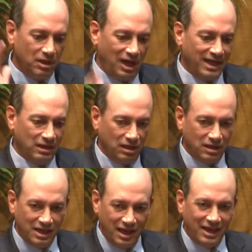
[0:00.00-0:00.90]
I got
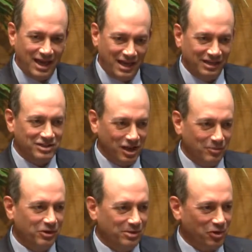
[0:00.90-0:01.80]
lucky. I got out at a
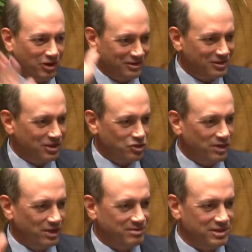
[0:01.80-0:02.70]
time where the market's gone
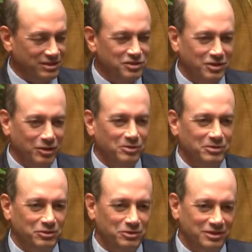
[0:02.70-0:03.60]
straight up since, so
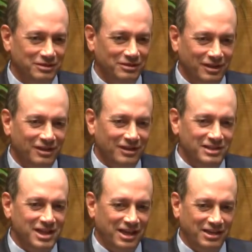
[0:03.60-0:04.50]
you can
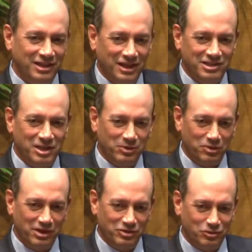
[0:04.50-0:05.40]
take anything I say with
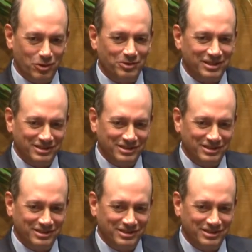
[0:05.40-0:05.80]
a grain of salt.